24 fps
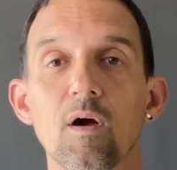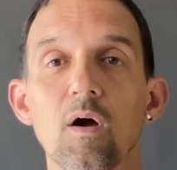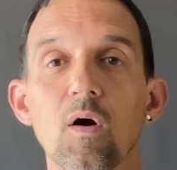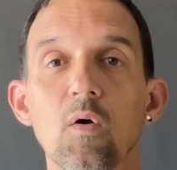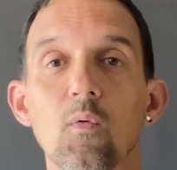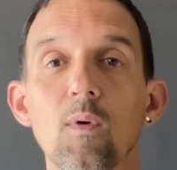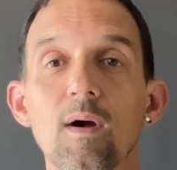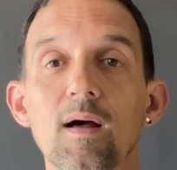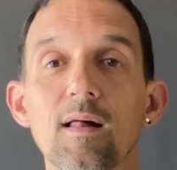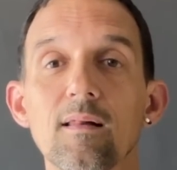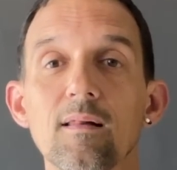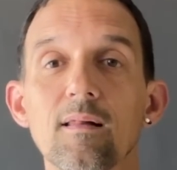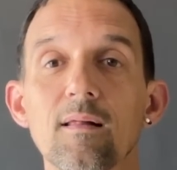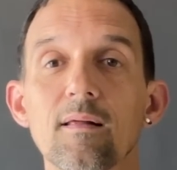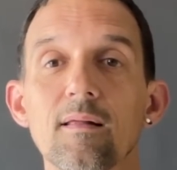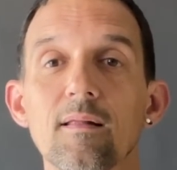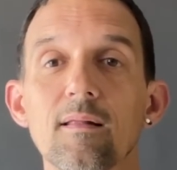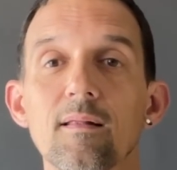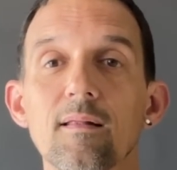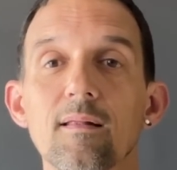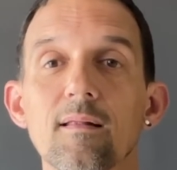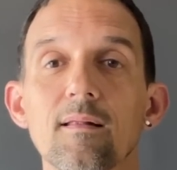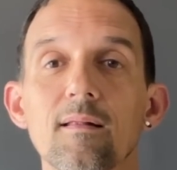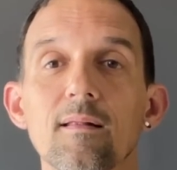Well,
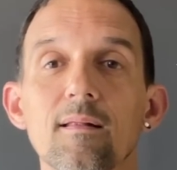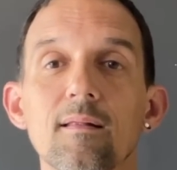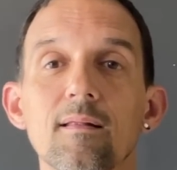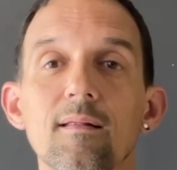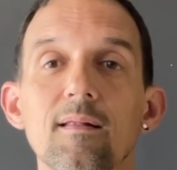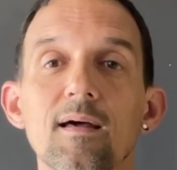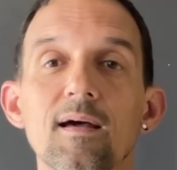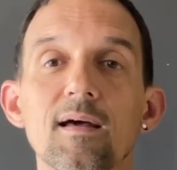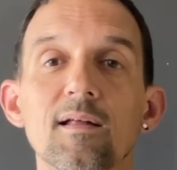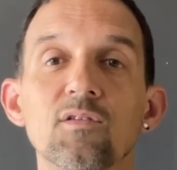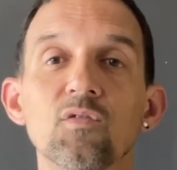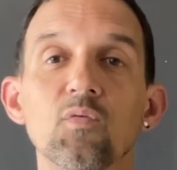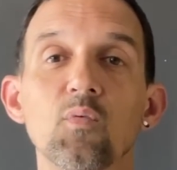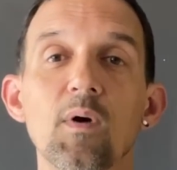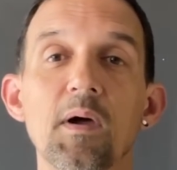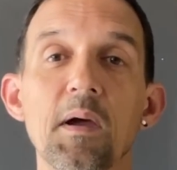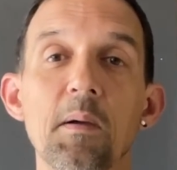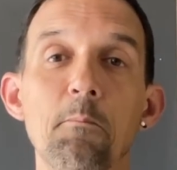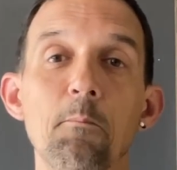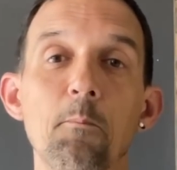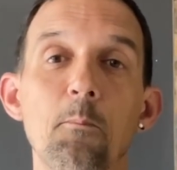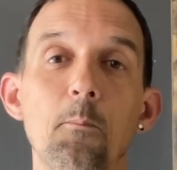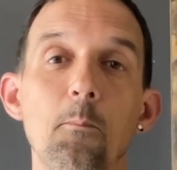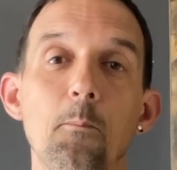that's
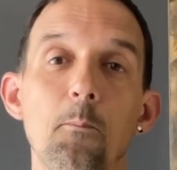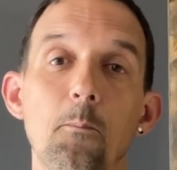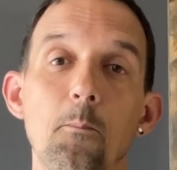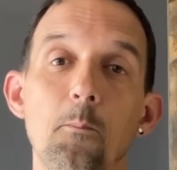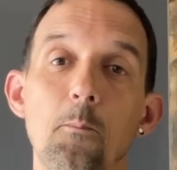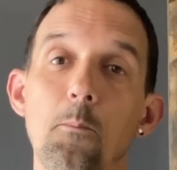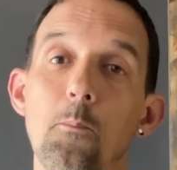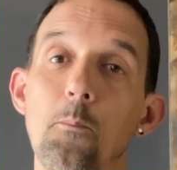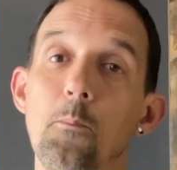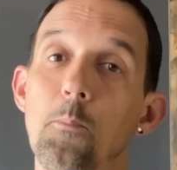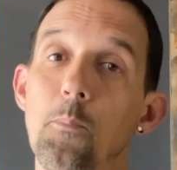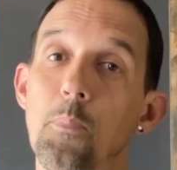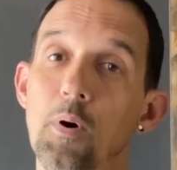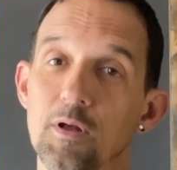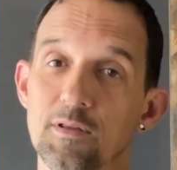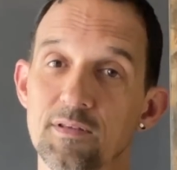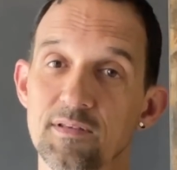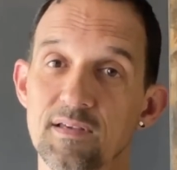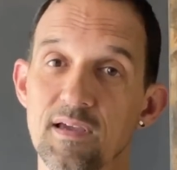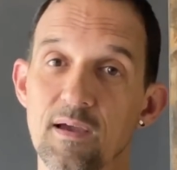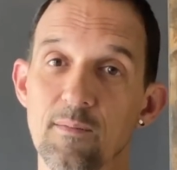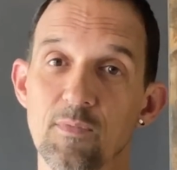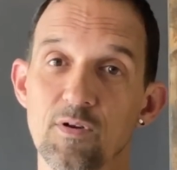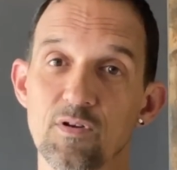where pots
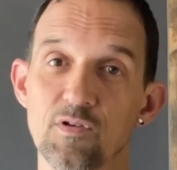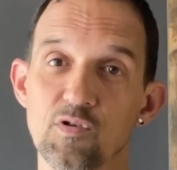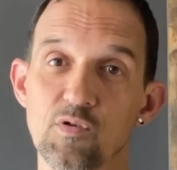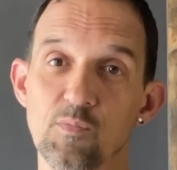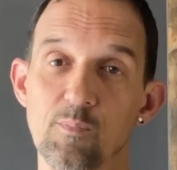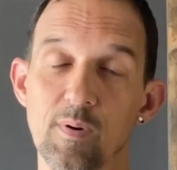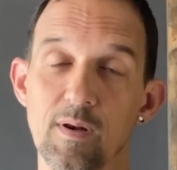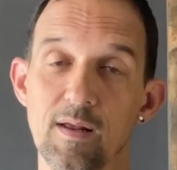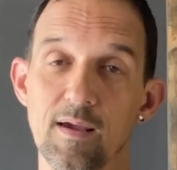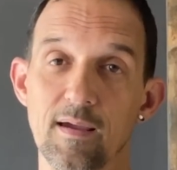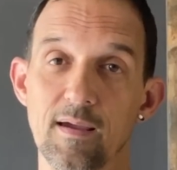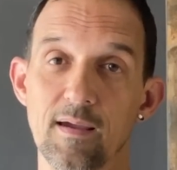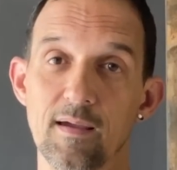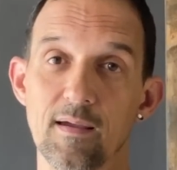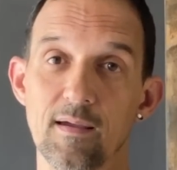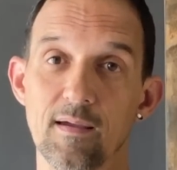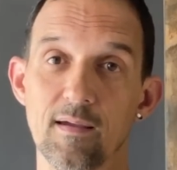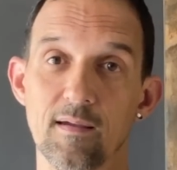come into play.